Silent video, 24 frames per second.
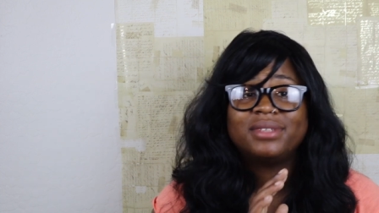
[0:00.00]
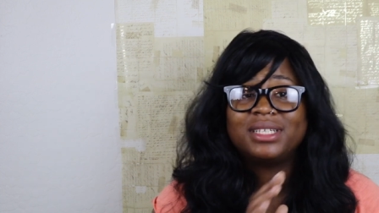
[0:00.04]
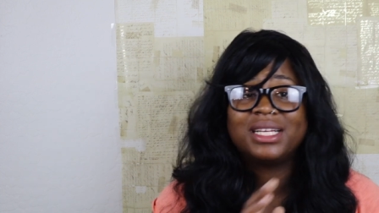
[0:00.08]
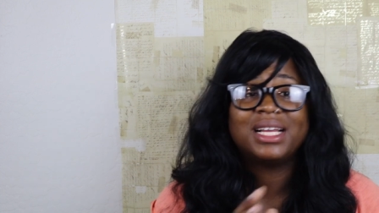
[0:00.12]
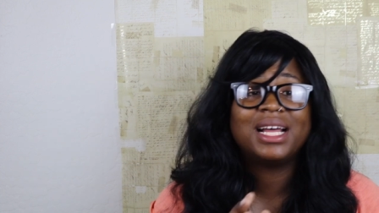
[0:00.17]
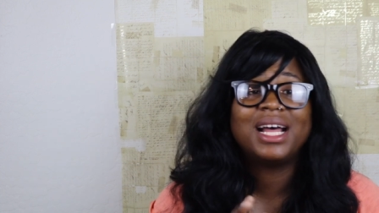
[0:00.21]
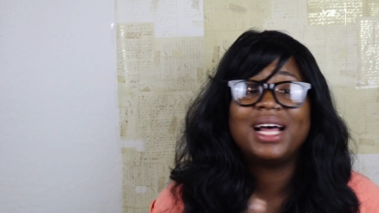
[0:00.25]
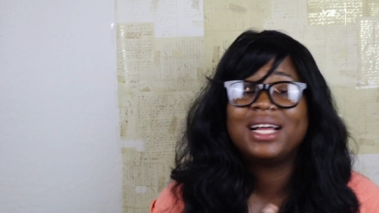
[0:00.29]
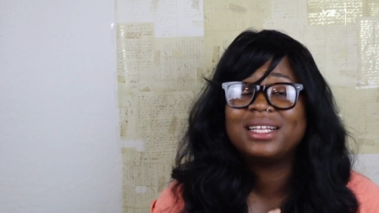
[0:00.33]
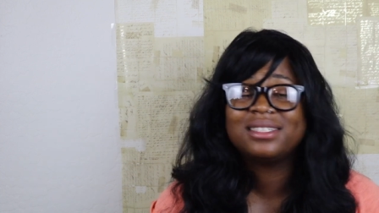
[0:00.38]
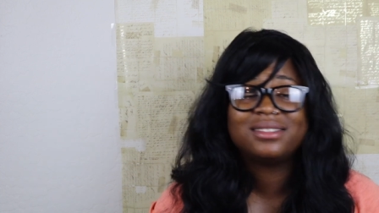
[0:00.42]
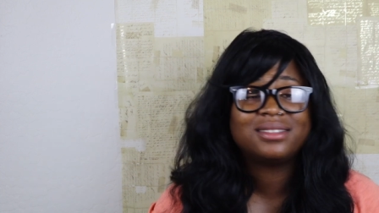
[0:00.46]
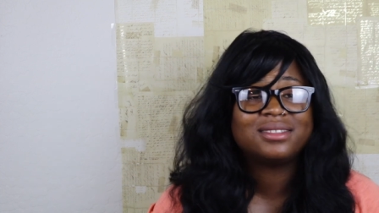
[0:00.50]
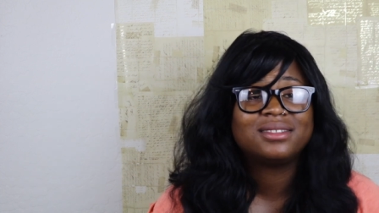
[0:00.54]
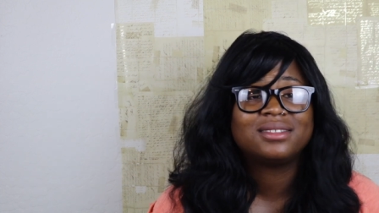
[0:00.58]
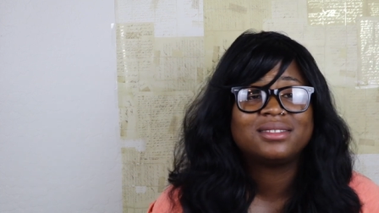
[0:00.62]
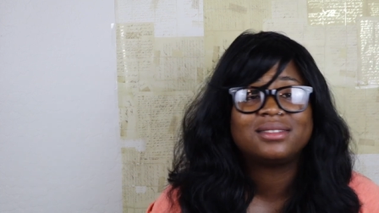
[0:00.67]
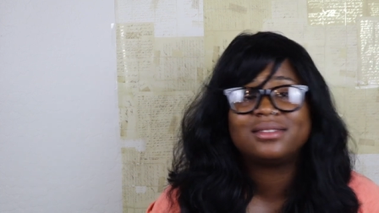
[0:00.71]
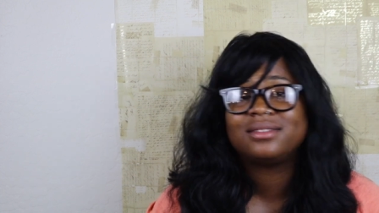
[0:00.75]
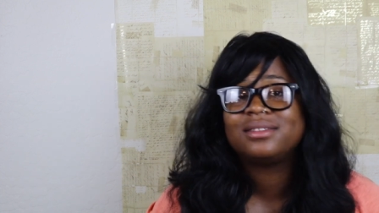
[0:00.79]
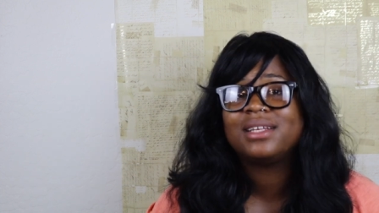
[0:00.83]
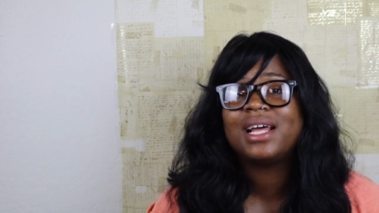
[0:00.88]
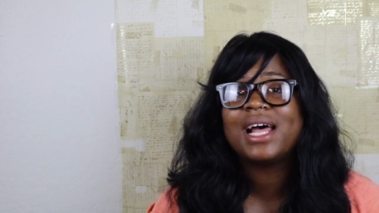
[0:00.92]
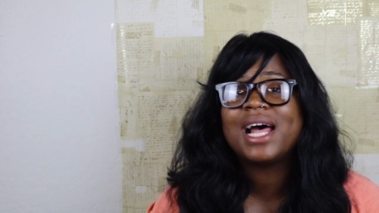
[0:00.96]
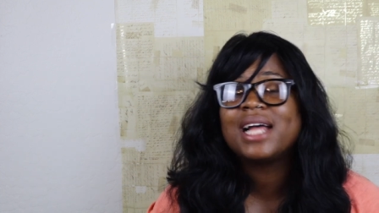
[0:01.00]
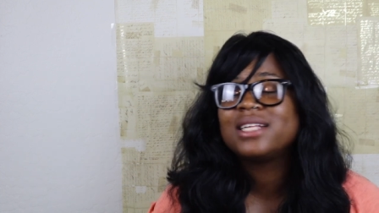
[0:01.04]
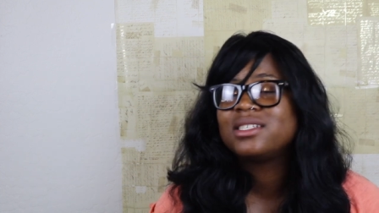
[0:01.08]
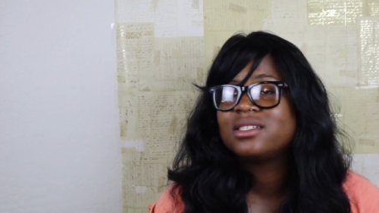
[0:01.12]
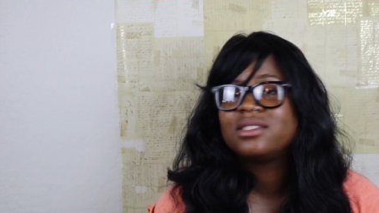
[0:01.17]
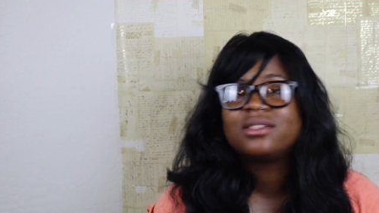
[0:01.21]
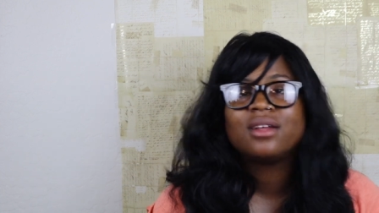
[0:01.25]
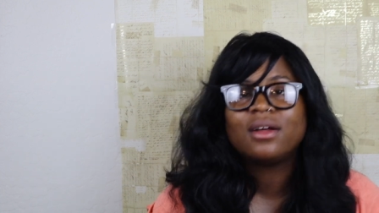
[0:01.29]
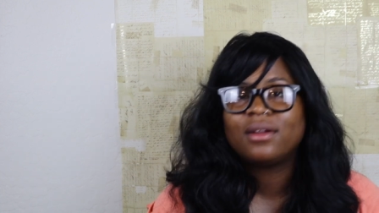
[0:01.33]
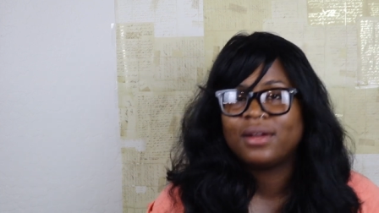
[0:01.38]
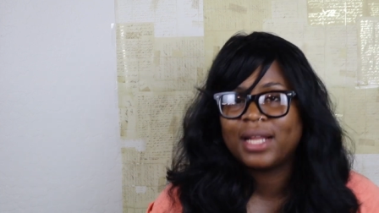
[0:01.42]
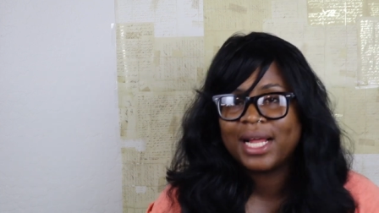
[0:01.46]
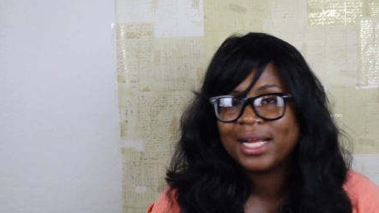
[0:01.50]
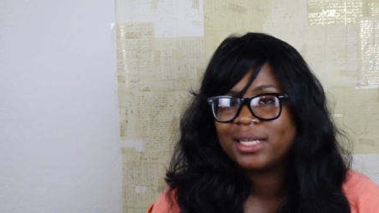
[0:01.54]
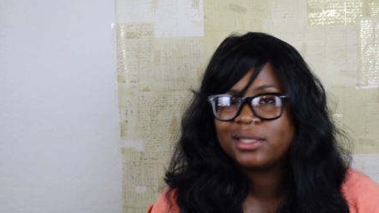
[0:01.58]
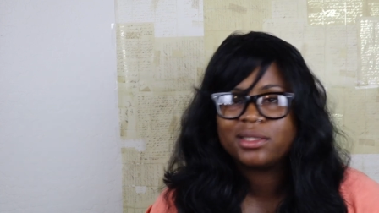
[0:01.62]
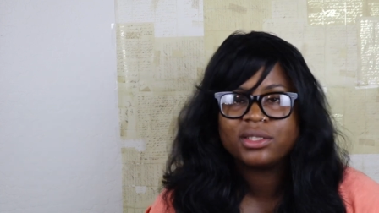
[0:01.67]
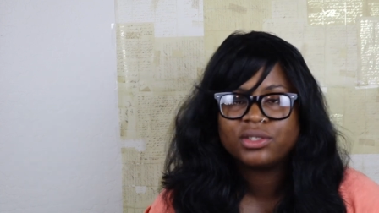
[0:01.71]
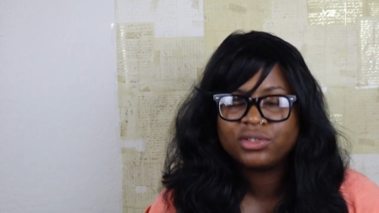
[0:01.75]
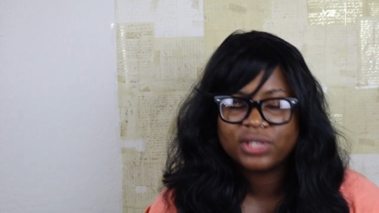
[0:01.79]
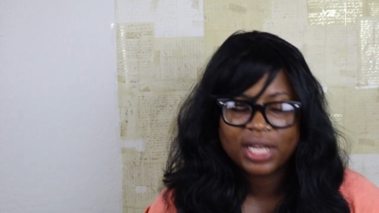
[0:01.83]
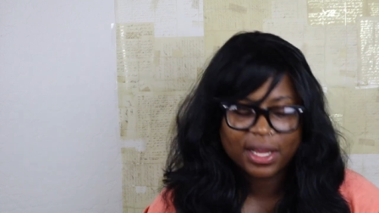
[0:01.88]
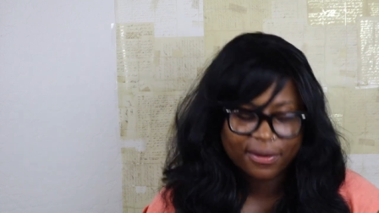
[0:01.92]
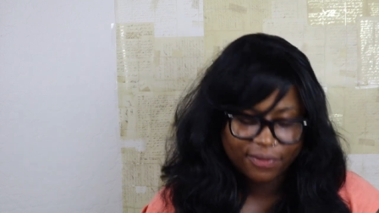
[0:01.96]
I just don't like
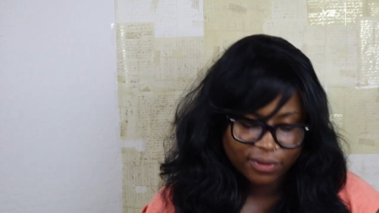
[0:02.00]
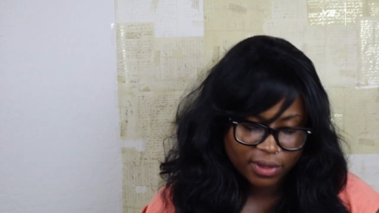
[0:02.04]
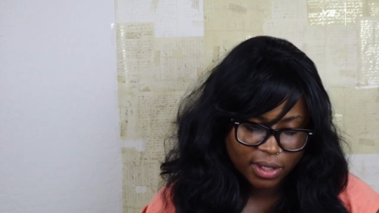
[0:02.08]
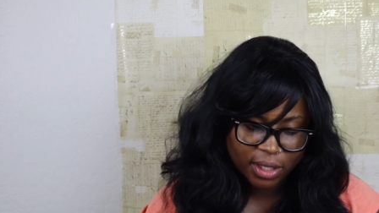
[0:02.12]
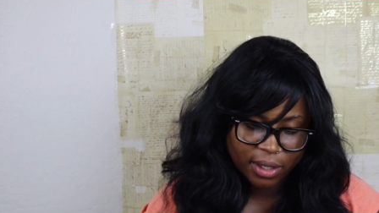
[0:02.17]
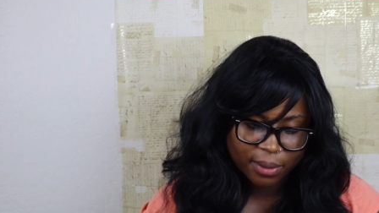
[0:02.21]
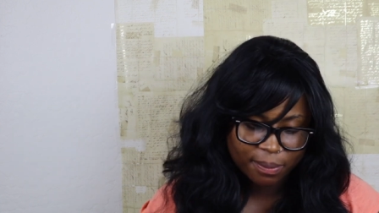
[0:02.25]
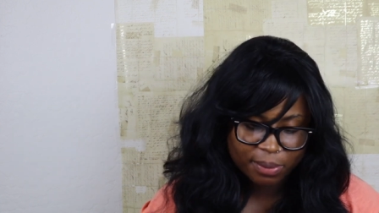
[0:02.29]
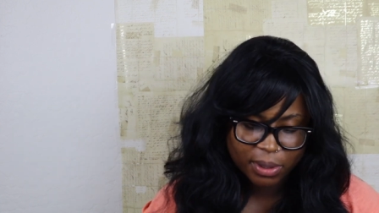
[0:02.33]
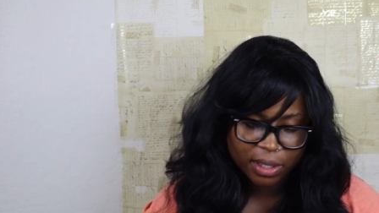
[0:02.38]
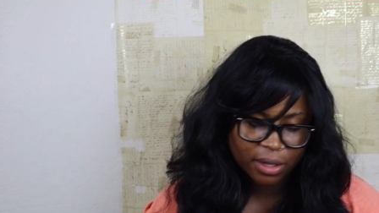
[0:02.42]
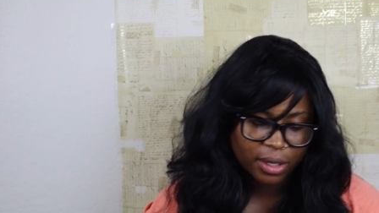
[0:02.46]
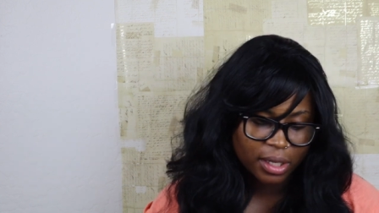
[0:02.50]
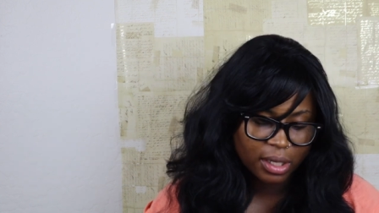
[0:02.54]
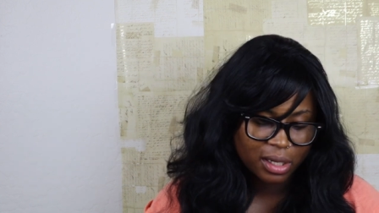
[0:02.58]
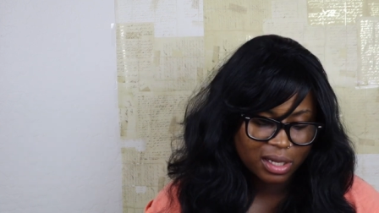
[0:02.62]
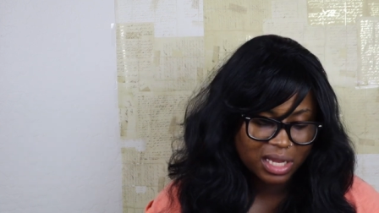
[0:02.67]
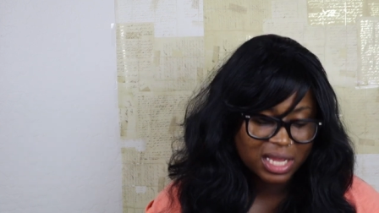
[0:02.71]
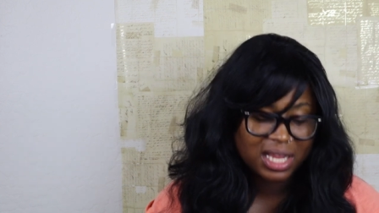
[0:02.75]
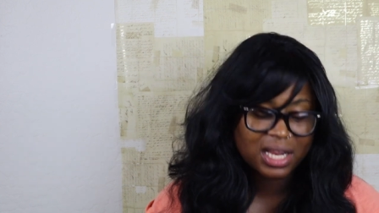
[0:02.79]
the traffic here, period.